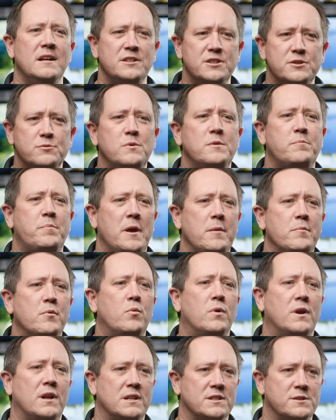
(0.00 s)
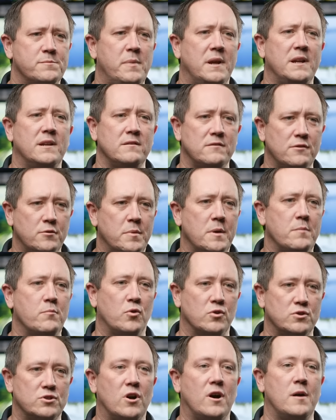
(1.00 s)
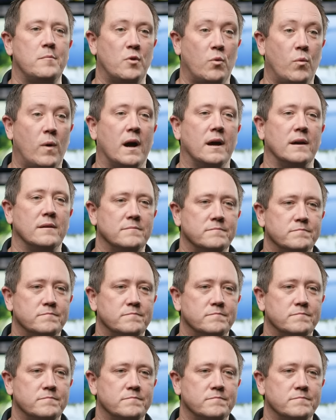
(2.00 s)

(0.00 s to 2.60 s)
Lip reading: just with people wanting to spend a little bit more time away.